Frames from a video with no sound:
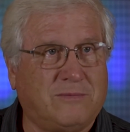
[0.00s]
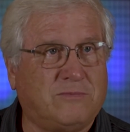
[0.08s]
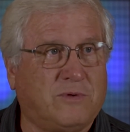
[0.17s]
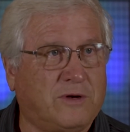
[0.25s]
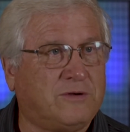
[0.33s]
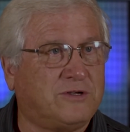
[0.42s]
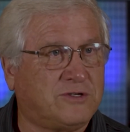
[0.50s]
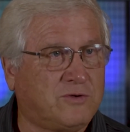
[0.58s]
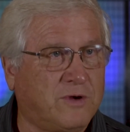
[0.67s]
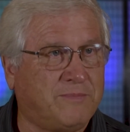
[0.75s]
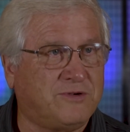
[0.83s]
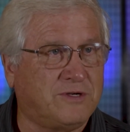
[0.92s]
real
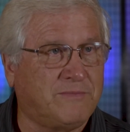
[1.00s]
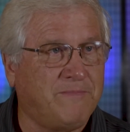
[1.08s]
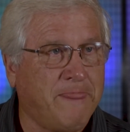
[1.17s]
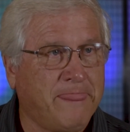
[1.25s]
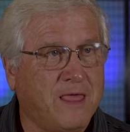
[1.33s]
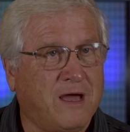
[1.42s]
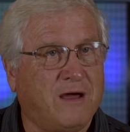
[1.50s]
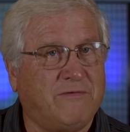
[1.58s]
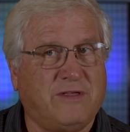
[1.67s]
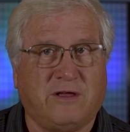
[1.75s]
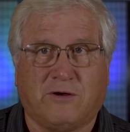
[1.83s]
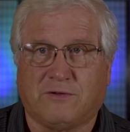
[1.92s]
description of
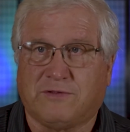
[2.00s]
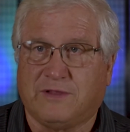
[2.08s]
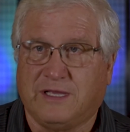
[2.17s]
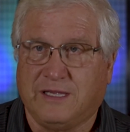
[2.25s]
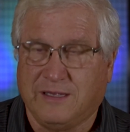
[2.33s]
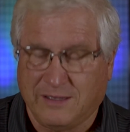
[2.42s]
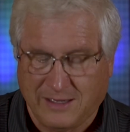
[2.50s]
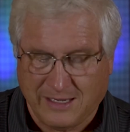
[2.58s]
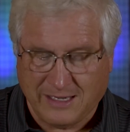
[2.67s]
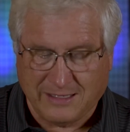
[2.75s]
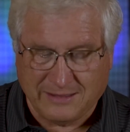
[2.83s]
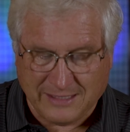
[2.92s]
the earthly
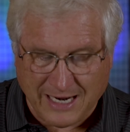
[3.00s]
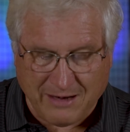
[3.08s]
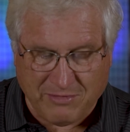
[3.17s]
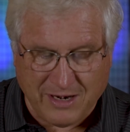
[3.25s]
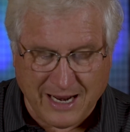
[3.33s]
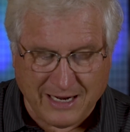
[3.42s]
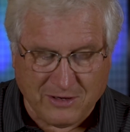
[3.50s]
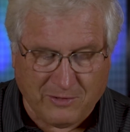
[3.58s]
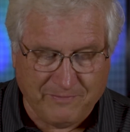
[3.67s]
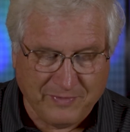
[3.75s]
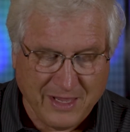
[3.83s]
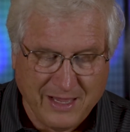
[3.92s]

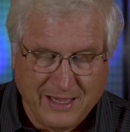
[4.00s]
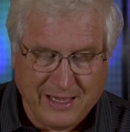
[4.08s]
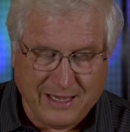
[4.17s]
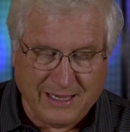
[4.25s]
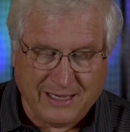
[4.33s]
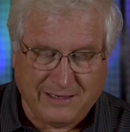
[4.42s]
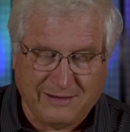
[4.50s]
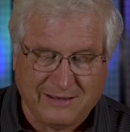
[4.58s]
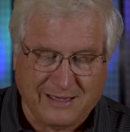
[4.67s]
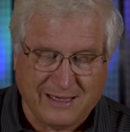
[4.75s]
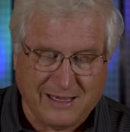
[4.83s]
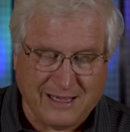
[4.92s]
tabernacle and
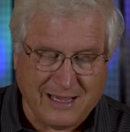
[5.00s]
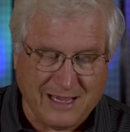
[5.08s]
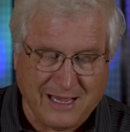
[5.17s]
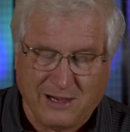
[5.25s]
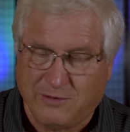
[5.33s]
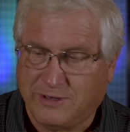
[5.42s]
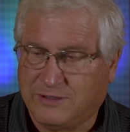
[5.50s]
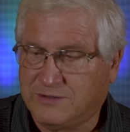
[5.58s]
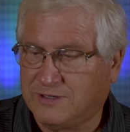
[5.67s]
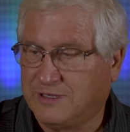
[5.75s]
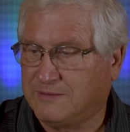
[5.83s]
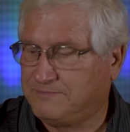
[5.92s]
how it
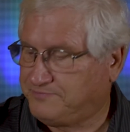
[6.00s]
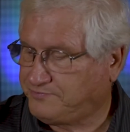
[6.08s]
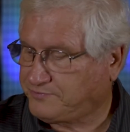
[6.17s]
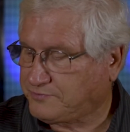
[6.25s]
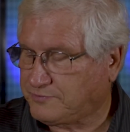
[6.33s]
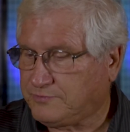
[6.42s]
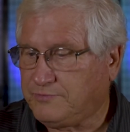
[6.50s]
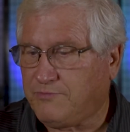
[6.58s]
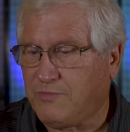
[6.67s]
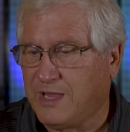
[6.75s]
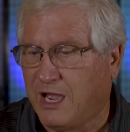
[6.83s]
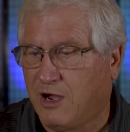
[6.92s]

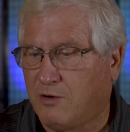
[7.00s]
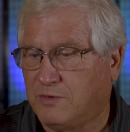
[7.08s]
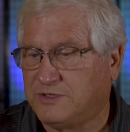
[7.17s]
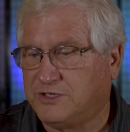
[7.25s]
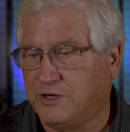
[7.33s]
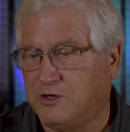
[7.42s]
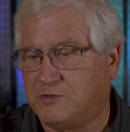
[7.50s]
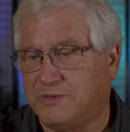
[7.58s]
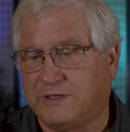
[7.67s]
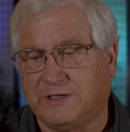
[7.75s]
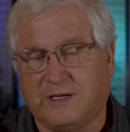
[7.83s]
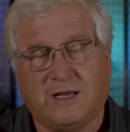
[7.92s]
was used.
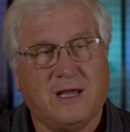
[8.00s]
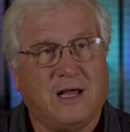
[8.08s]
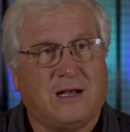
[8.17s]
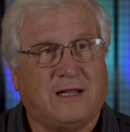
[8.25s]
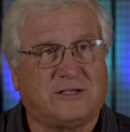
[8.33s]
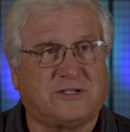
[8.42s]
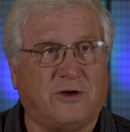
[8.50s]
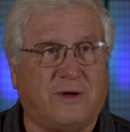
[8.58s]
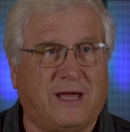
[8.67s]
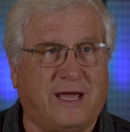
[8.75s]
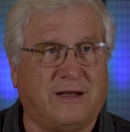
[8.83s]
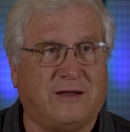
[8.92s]
But let's go
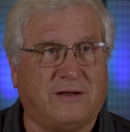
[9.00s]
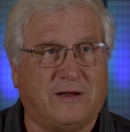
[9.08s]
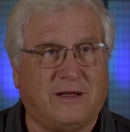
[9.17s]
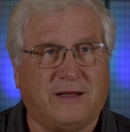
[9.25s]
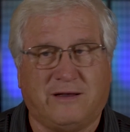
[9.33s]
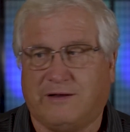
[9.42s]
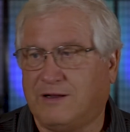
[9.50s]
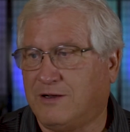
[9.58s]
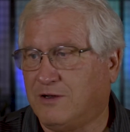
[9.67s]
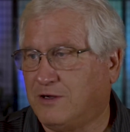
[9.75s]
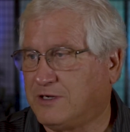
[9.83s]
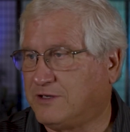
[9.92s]
ahead
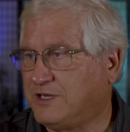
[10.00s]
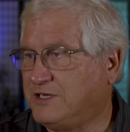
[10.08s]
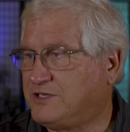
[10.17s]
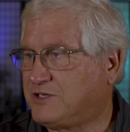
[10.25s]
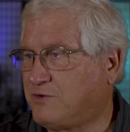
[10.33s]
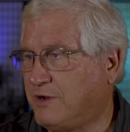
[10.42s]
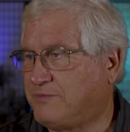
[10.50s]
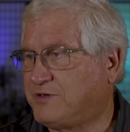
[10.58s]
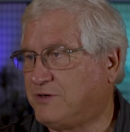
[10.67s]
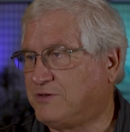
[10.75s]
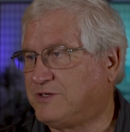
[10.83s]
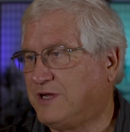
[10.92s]
and look at these
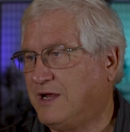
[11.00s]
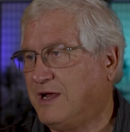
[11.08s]
scriptures